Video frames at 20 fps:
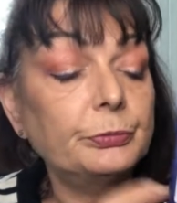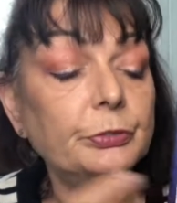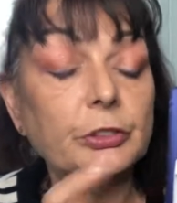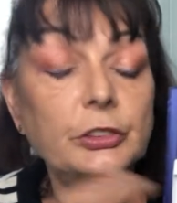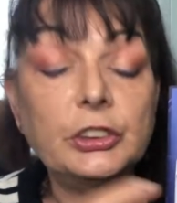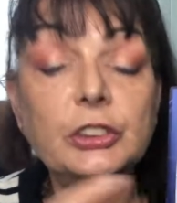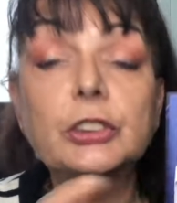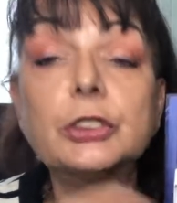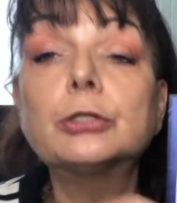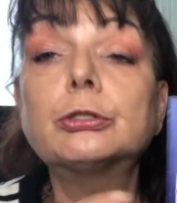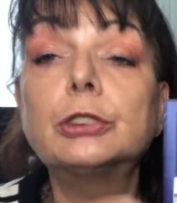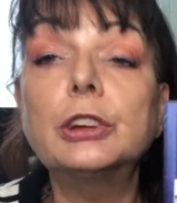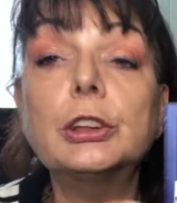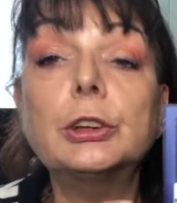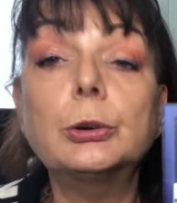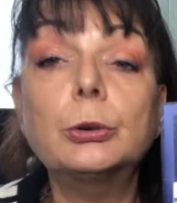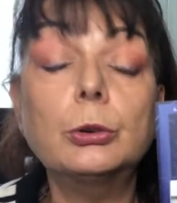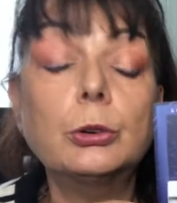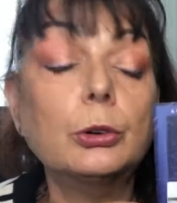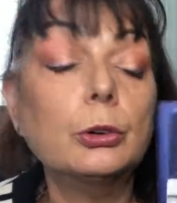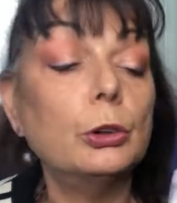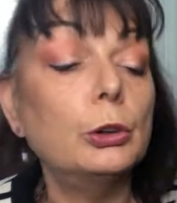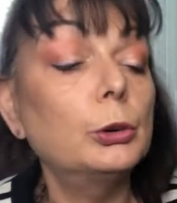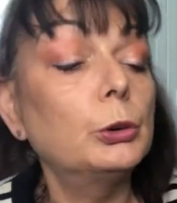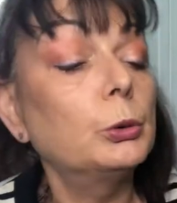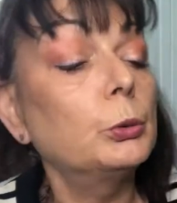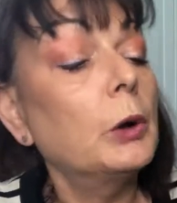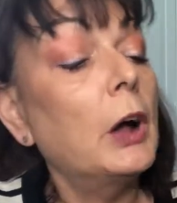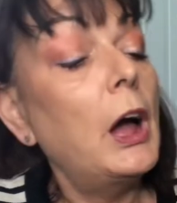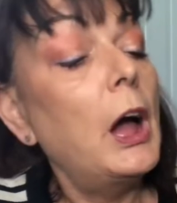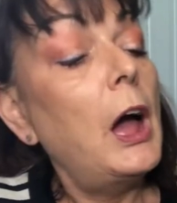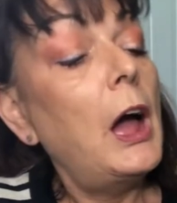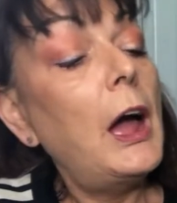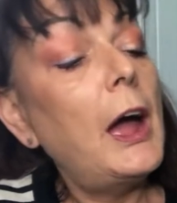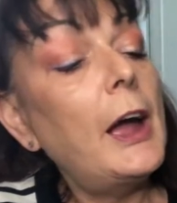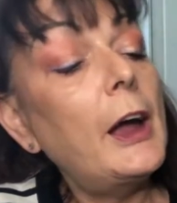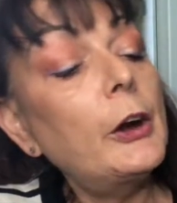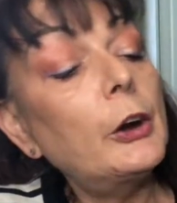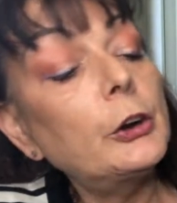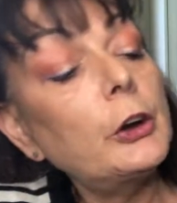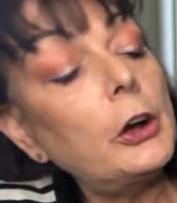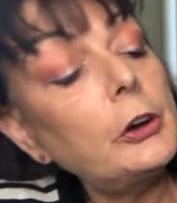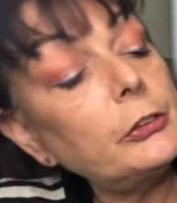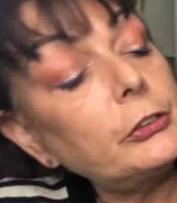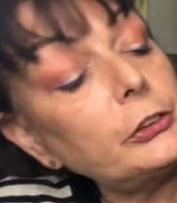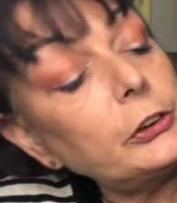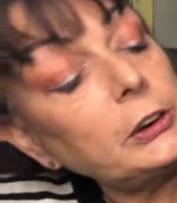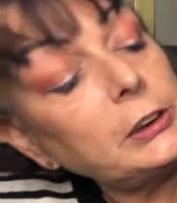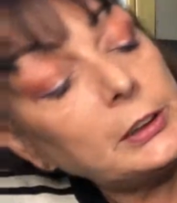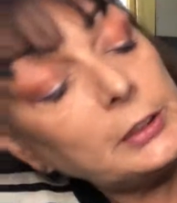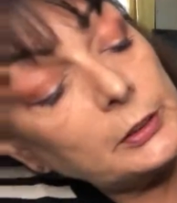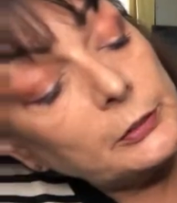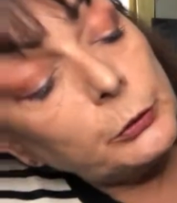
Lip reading: this is really good glue. And I notice in here they've